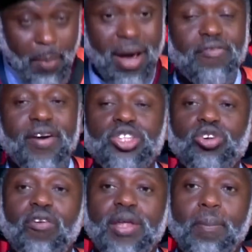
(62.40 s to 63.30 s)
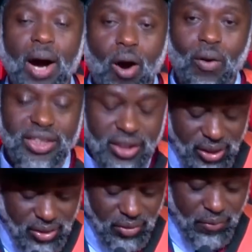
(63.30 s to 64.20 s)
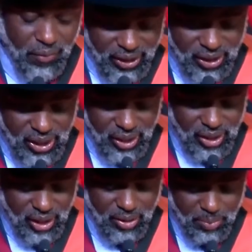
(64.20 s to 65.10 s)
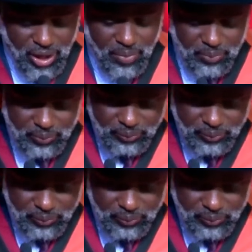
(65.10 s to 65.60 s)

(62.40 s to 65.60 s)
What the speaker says: By virtue of the powers vested in me,